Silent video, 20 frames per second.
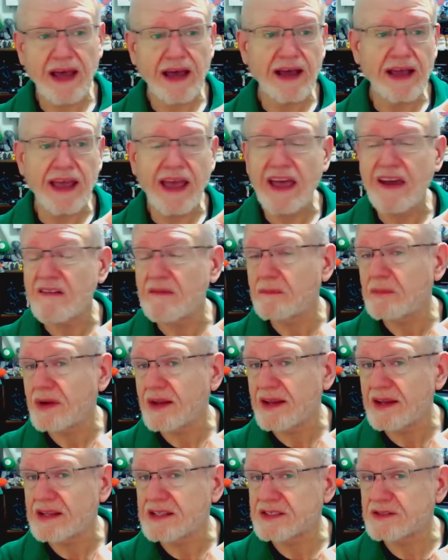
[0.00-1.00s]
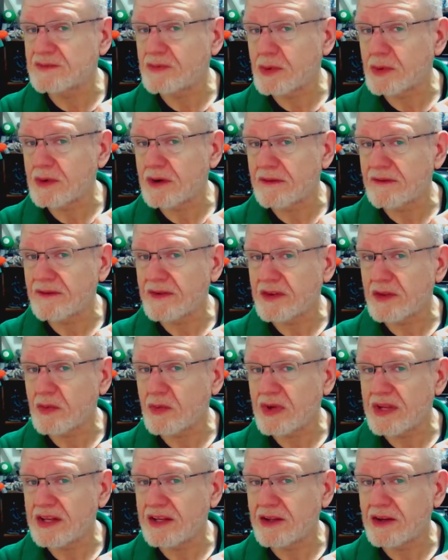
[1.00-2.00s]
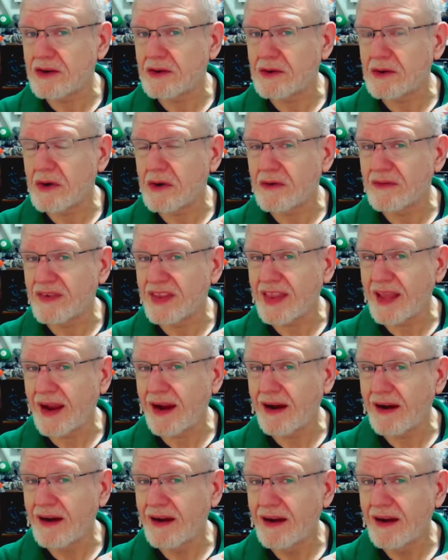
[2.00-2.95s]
I have plans for for the window over there.